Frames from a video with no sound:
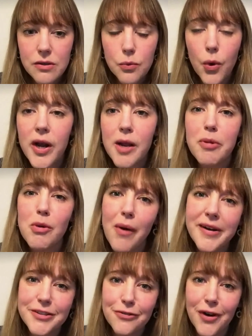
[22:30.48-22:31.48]
Wouldn't it be
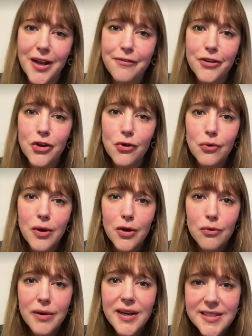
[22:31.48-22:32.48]
wonderful if you
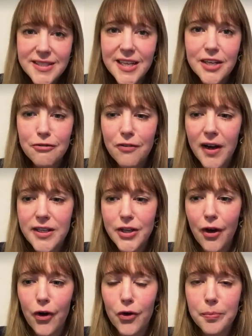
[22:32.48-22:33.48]
really did find
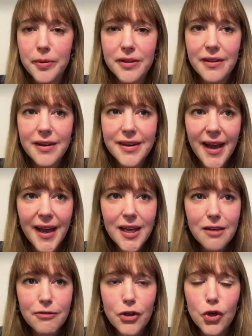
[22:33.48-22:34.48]
a hope that
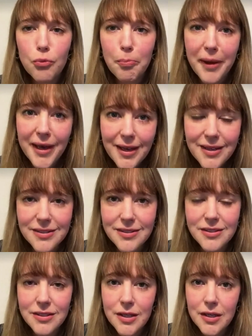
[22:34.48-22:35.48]
gave you
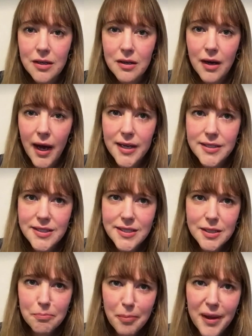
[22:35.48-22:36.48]
peace and
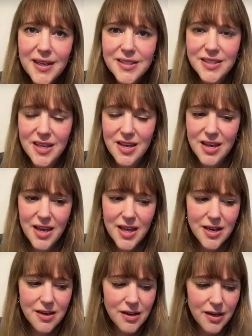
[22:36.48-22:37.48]
stability
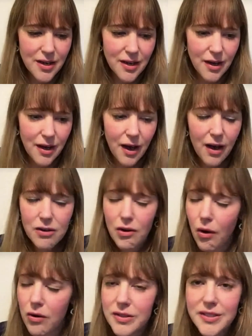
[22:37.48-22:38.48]
in our
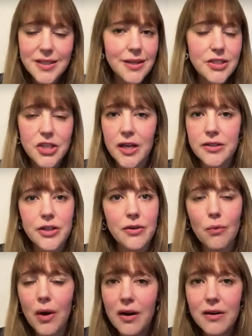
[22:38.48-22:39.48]
constantly
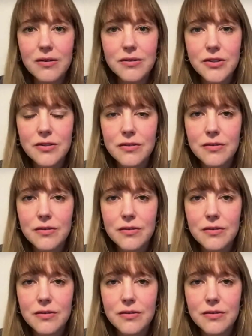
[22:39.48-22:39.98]
changing world?